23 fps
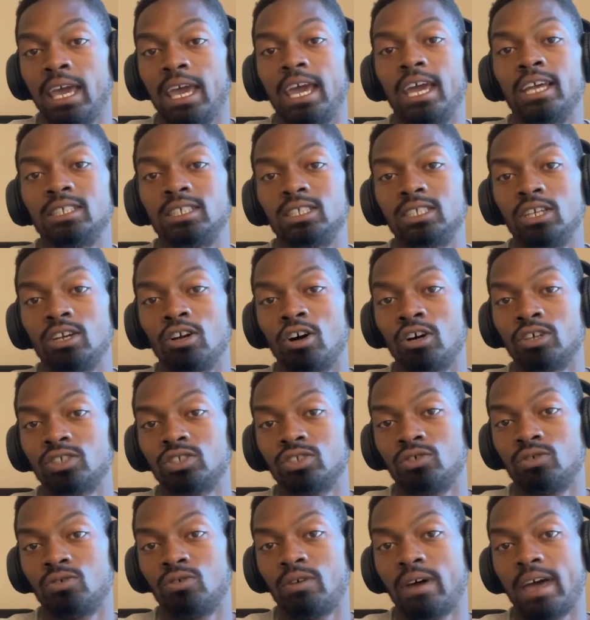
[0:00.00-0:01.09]
And she
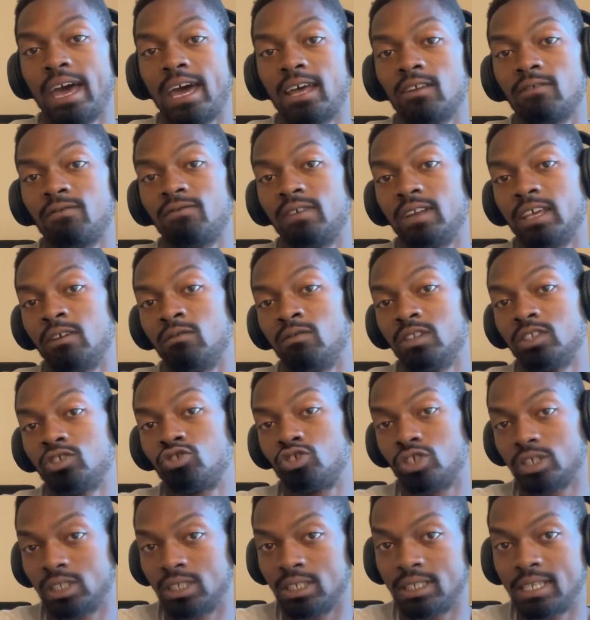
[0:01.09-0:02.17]
also had a fling with
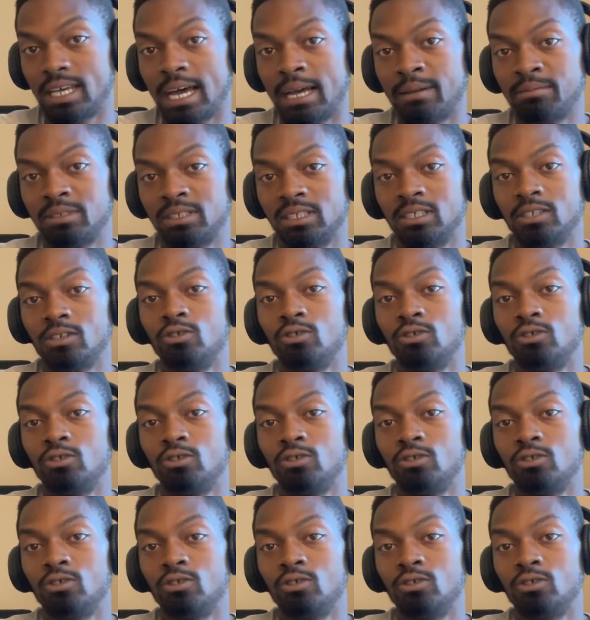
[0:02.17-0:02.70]
Tristan Thompson,